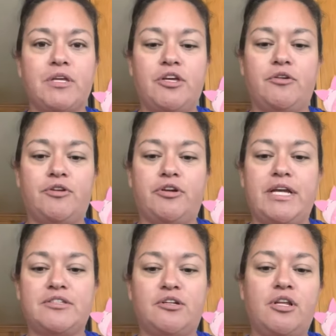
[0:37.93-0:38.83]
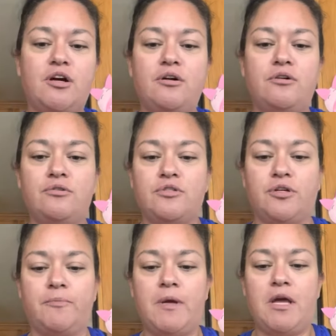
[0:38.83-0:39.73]
you know, your kids' clothes
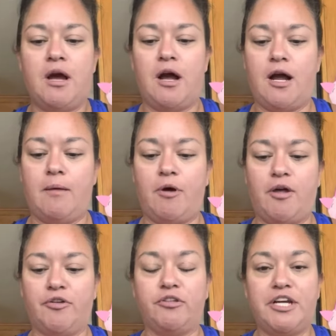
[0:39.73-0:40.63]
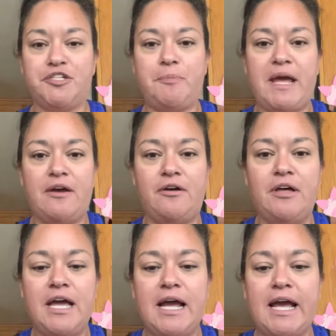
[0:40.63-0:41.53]
or on their lunch pail.